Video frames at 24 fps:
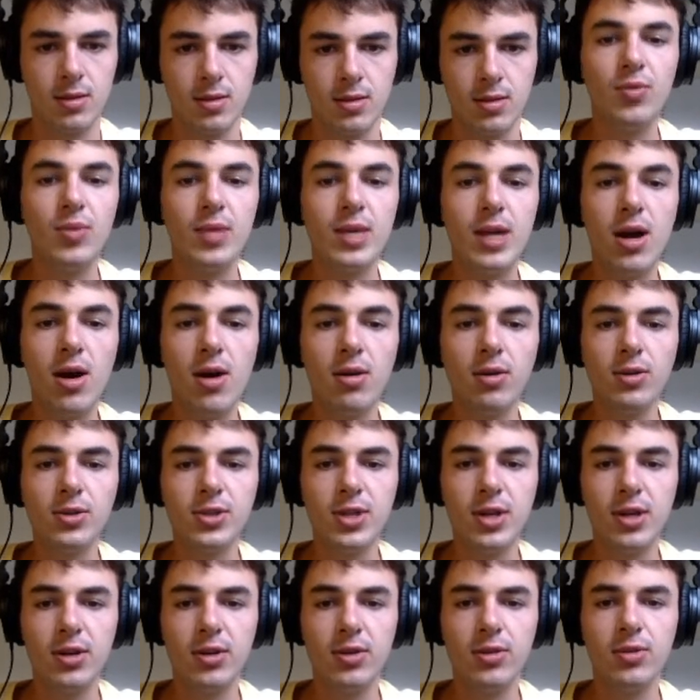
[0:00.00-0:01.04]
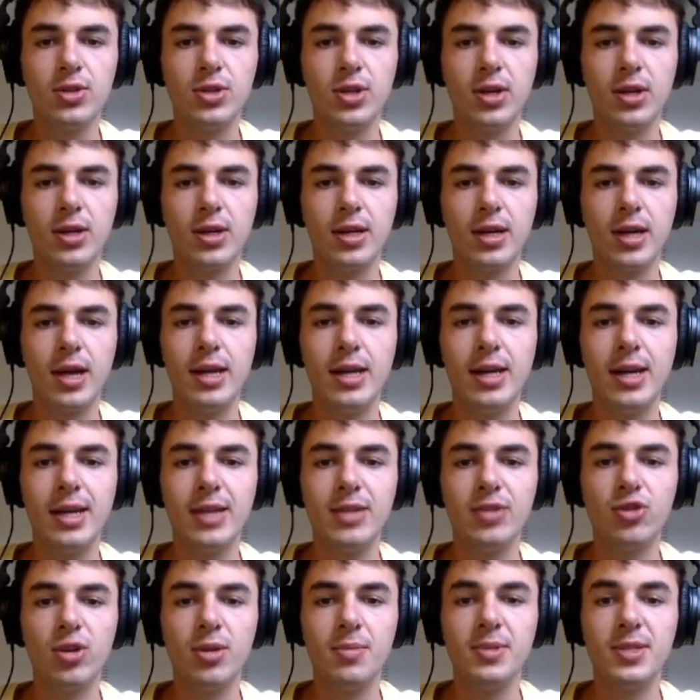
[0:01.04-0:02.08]
We also took a nice
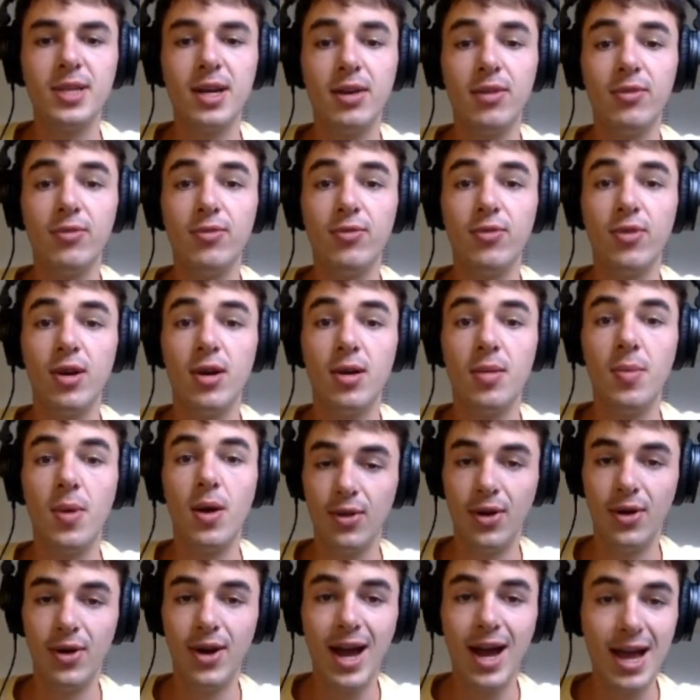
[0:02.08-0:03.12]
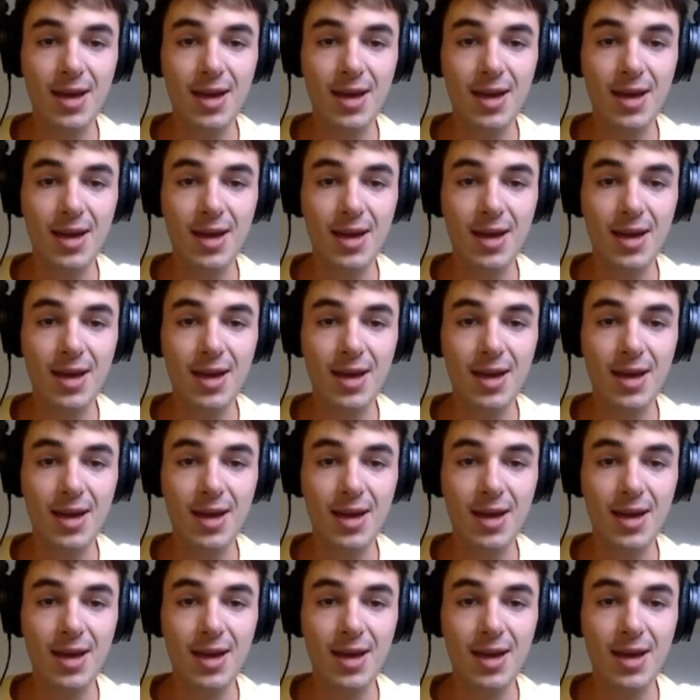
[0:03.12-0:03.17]
drum sound from our